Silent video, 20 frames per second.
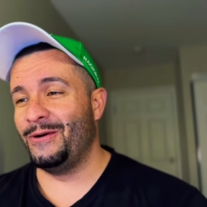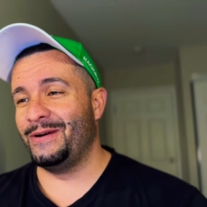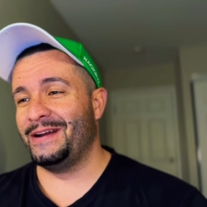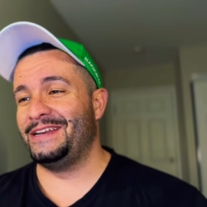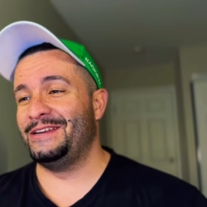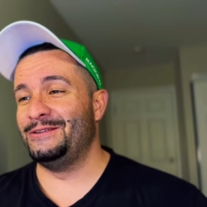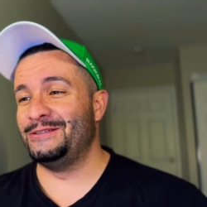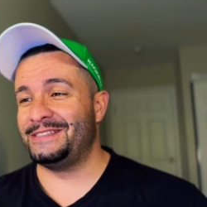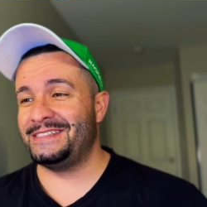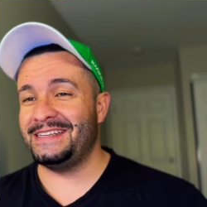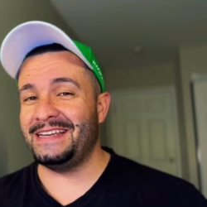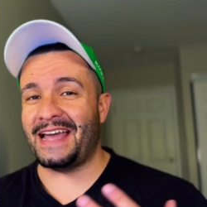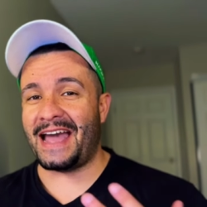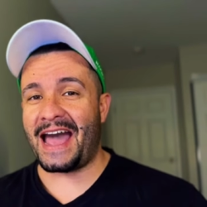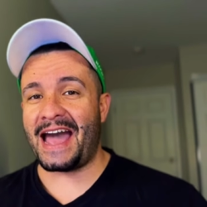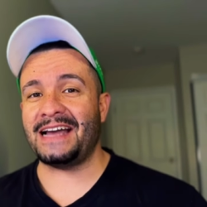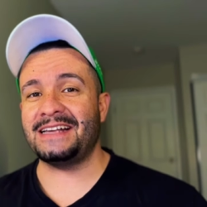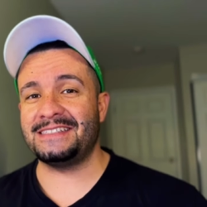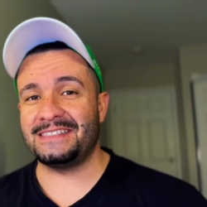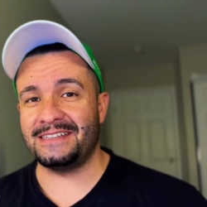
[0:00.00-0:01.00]
when you see
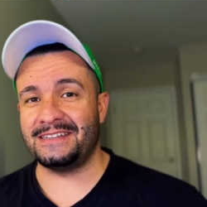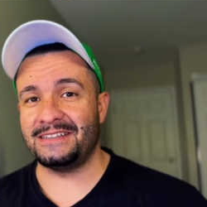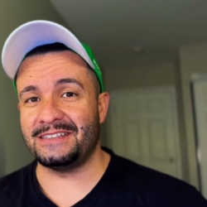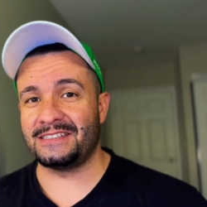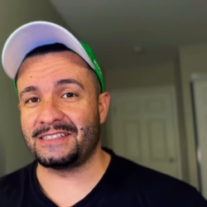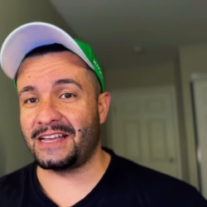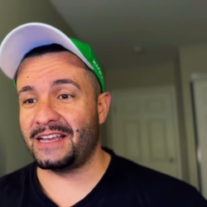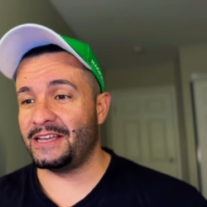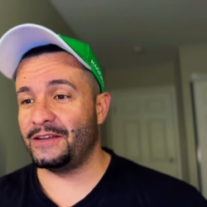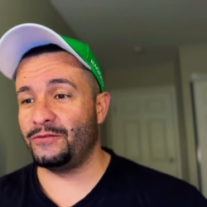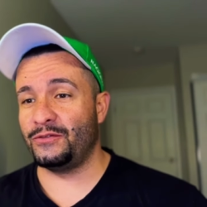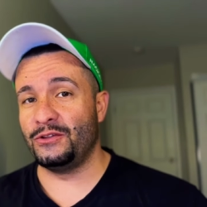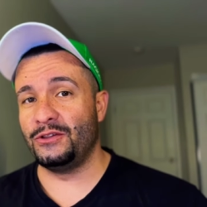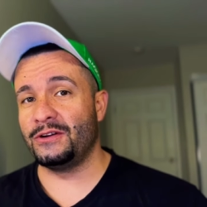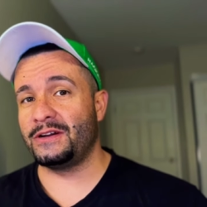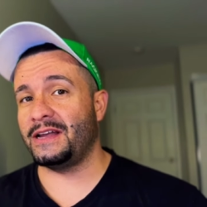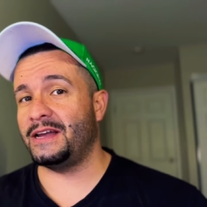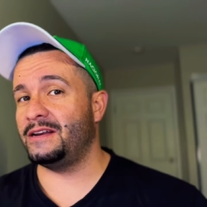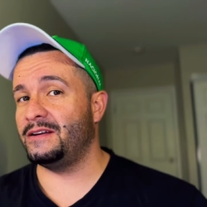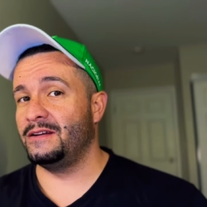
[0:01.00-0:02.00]
accidents, like if you
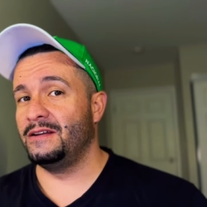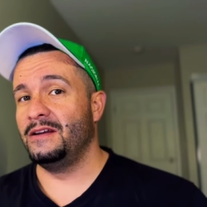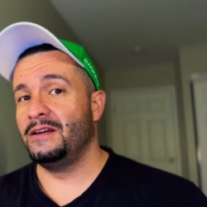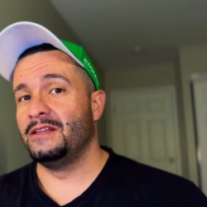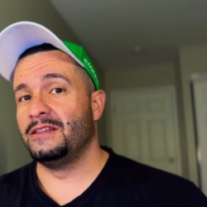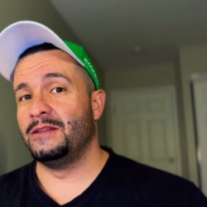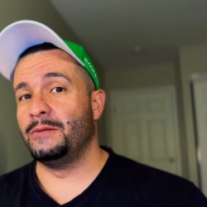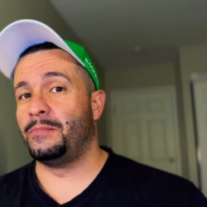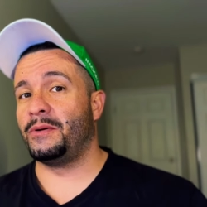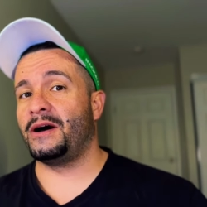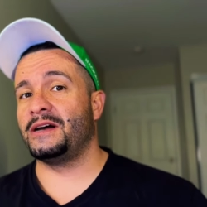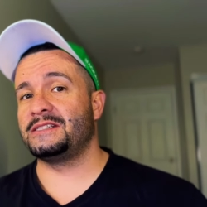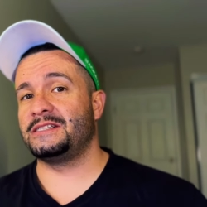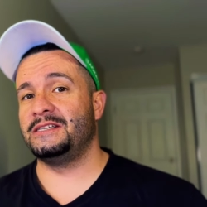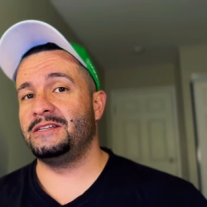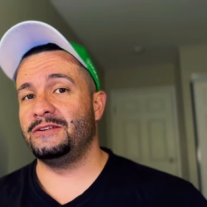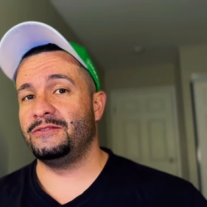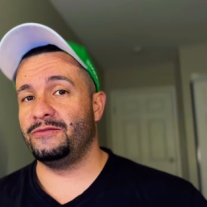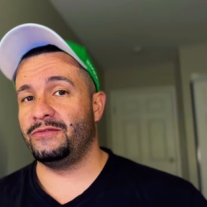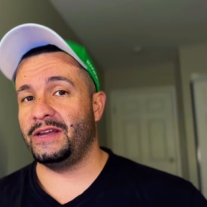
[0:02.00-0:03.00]
look at the
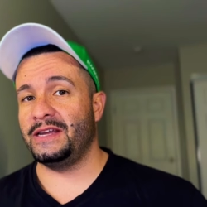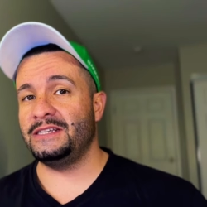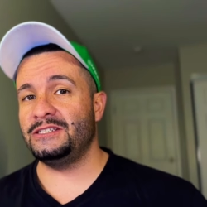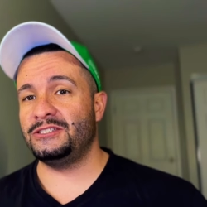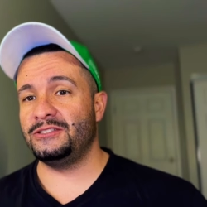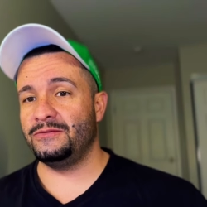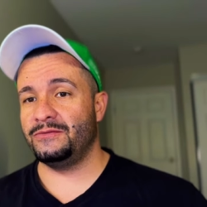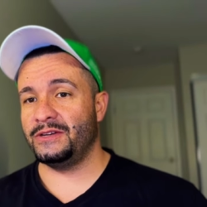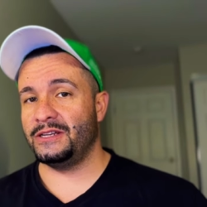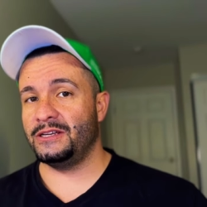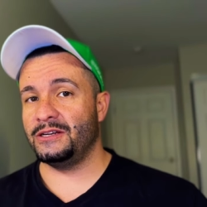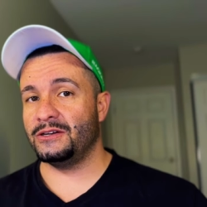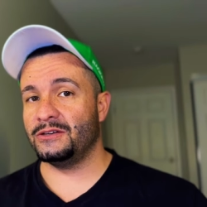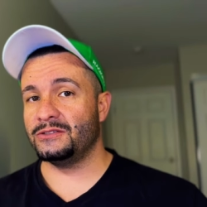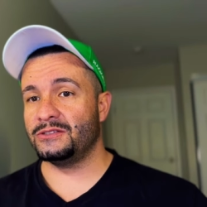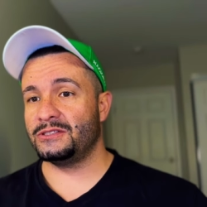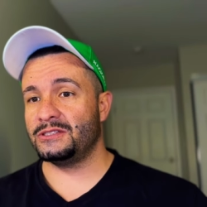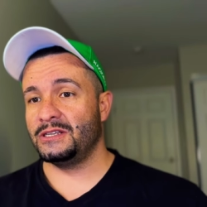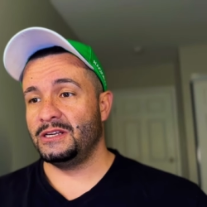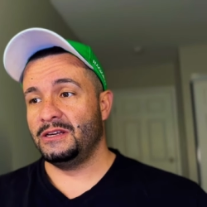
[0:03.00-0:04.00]
Boston invasion
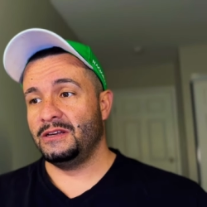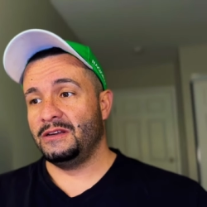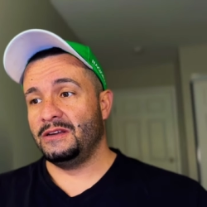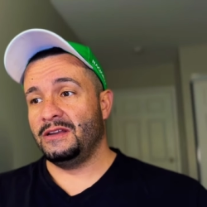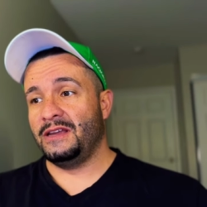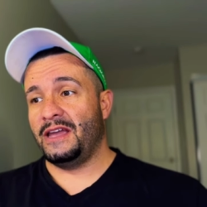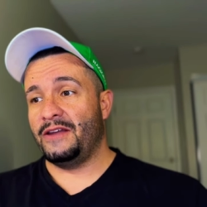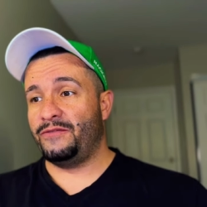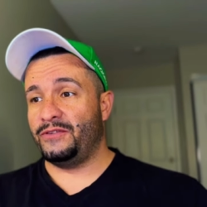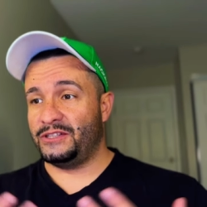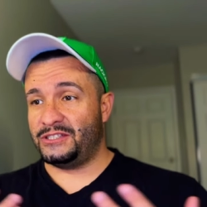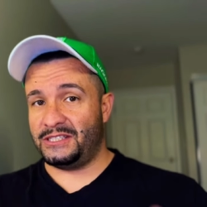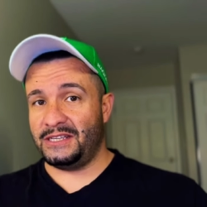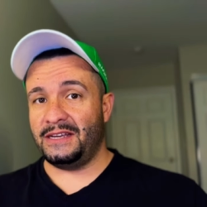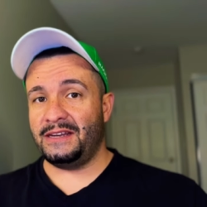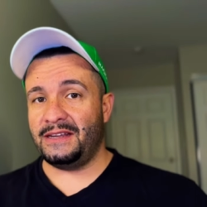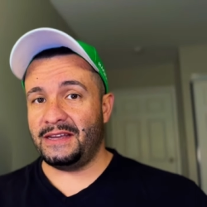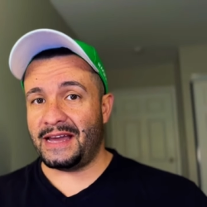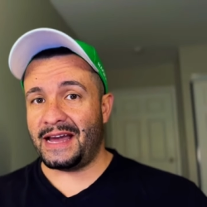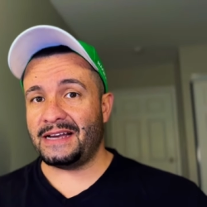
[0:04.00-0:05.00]
videos, if you see
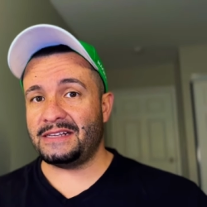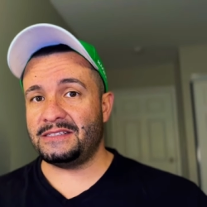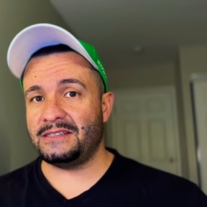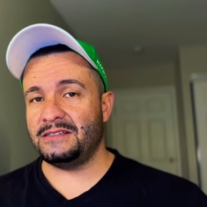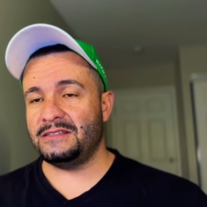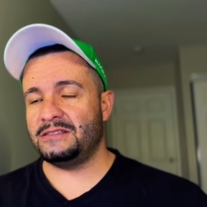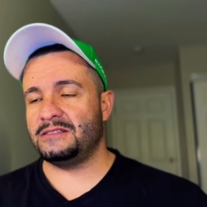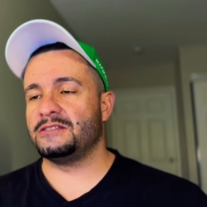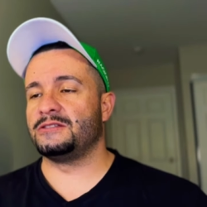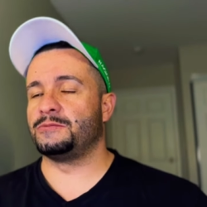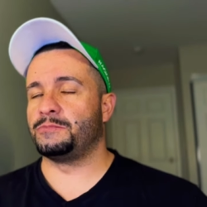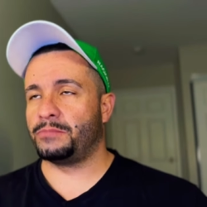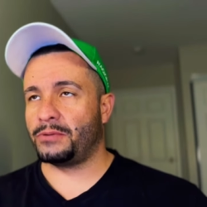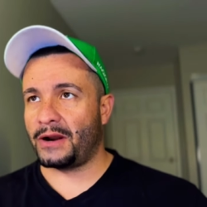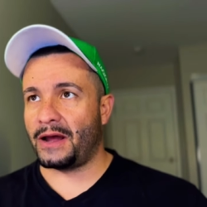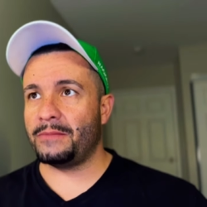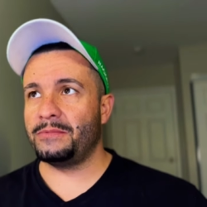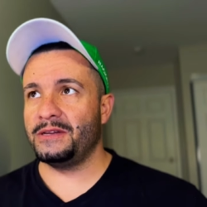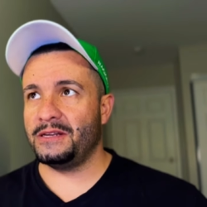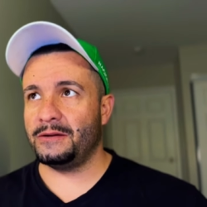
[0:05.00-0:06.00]
any accidents, it's
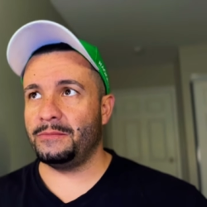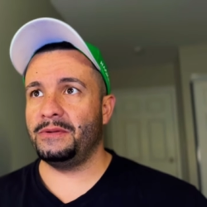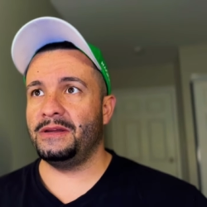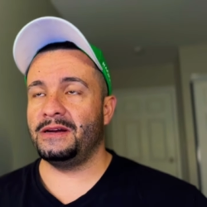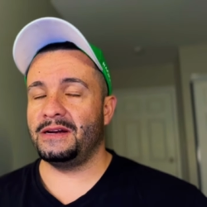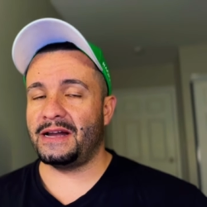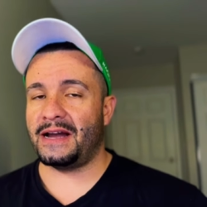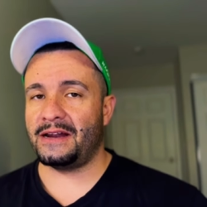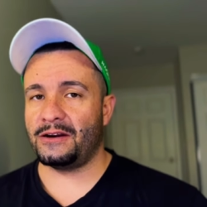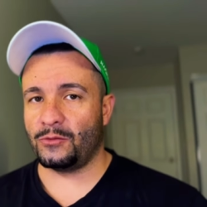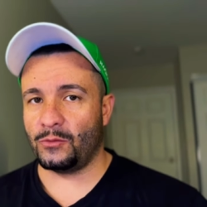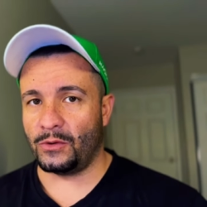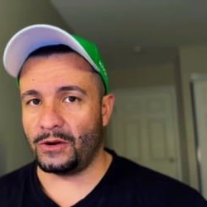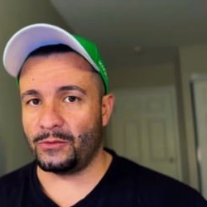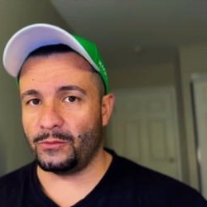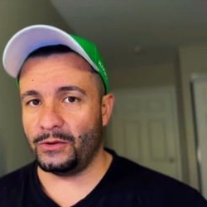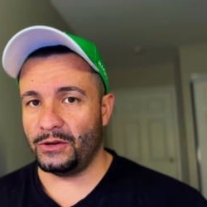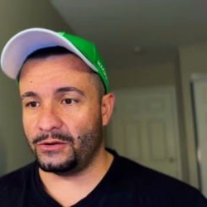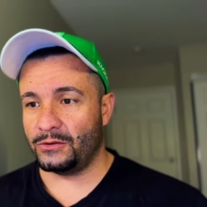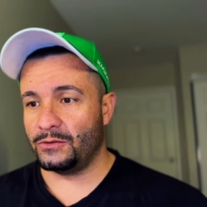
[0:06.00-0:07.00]
probably going to be a guy on a
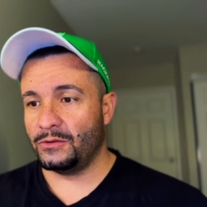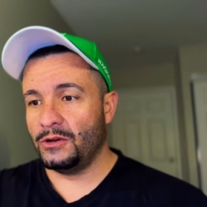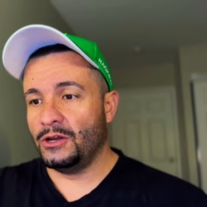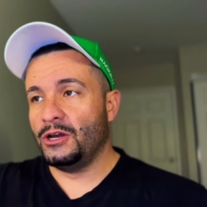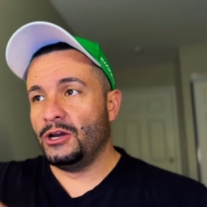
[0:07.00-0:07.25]
one wheel